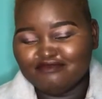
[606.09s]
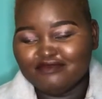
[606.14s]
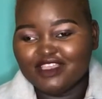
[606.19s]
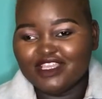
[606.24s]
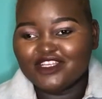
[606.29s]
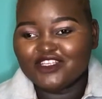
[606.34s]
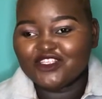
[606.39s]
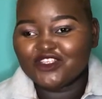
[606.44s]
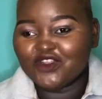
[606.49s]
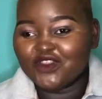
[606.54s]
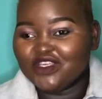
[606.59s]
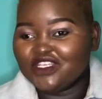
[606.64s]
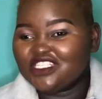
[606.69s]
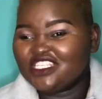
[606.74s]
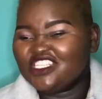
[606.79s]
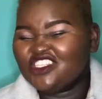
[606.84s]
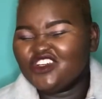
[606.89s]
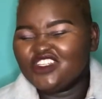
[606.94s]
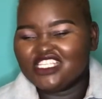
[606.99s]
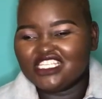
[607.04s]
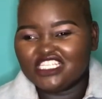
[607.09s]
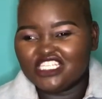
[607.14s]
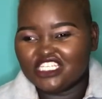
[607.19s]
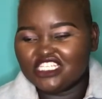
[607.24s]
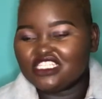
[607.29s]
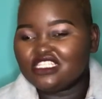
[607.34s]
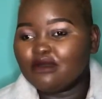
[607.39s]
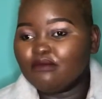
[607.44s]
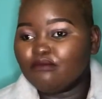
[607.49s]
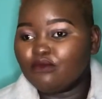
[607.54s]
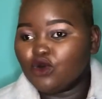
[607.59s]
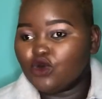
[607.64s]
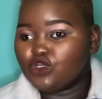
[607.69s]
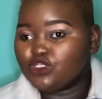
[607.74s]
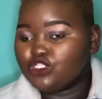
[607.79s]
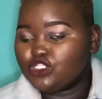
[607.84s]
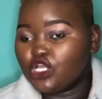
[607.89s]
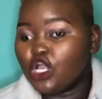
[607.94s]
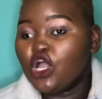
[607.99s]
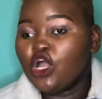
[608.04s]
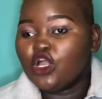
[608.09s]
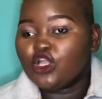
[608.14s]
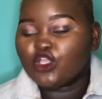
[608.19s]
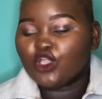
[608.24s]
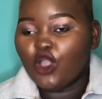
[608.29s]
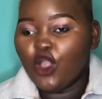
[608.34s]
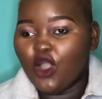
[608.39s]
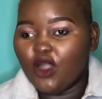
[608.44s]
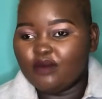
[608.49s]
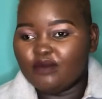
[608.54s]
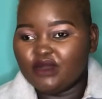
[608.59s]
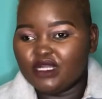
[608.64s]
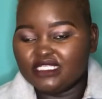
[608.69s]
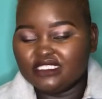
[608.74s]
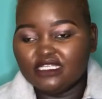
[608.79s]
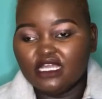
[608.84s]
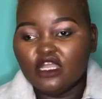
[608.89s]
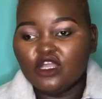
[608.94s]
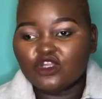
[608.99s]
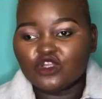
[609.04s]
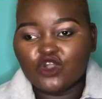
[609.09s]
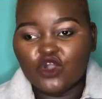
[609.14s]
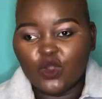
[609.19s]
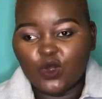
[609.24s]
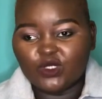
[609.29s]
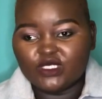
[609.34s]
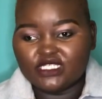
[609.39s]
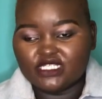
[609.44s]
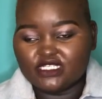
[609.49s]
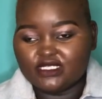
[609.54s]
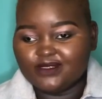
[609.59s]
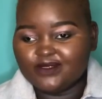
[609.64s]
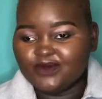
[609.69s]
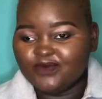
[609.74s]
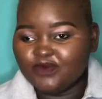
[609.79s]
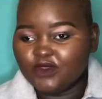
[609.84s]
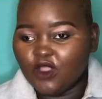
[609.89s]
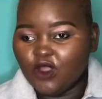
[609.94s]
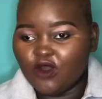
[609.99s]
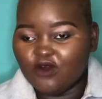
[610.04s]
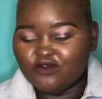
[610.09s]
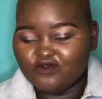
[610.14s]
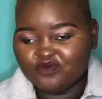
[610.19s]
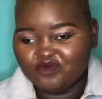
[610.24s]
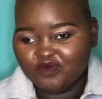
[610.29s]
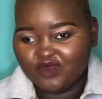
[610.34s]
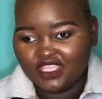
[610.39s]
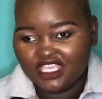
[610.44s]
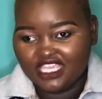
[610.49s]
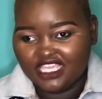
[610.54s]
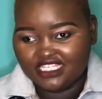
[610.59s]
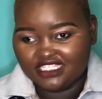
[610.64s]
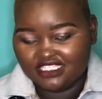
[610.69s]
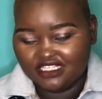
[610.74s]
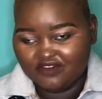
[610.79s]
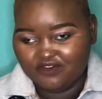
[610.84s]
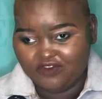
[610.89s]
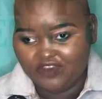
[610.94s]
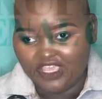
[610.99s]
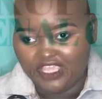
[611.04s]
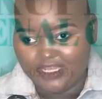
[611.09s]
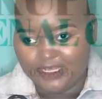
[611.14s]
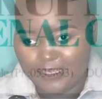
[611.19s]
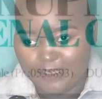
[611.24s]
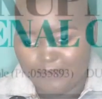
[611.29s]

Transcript: So those are just the most common causes of kidney failure.